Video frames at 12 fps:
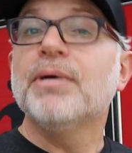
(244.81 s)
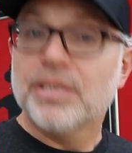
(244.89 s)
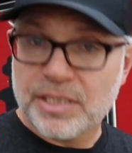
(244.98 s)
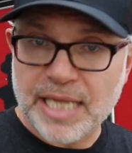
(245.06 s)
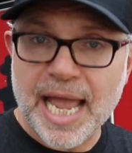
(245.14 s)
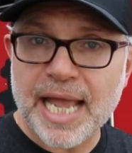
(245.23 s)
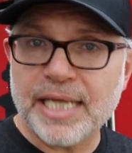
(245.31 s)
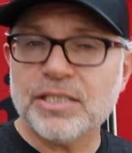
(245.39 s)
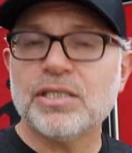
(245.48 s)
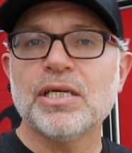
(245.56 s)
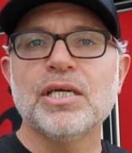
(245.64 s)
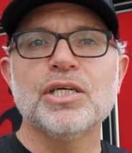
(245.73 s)

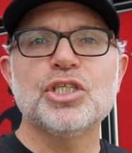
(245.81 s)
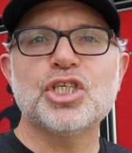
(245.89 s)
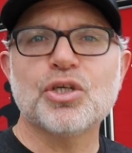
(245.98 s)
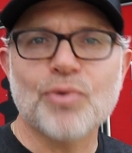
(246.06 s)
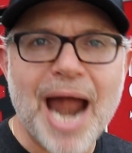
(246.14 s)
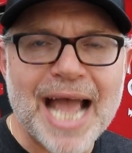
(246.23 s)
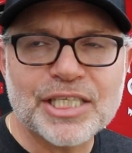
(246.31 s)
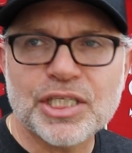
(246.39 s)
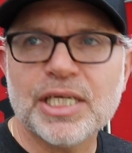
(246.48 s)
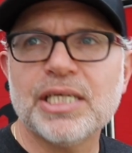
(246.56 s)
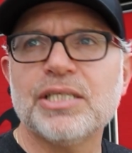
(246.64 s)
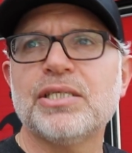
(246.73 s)
stains,
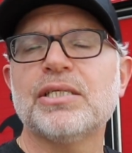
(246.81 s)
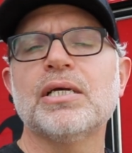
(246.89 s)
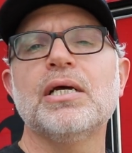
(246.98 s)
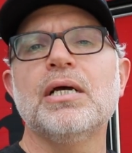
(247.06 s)
scratches.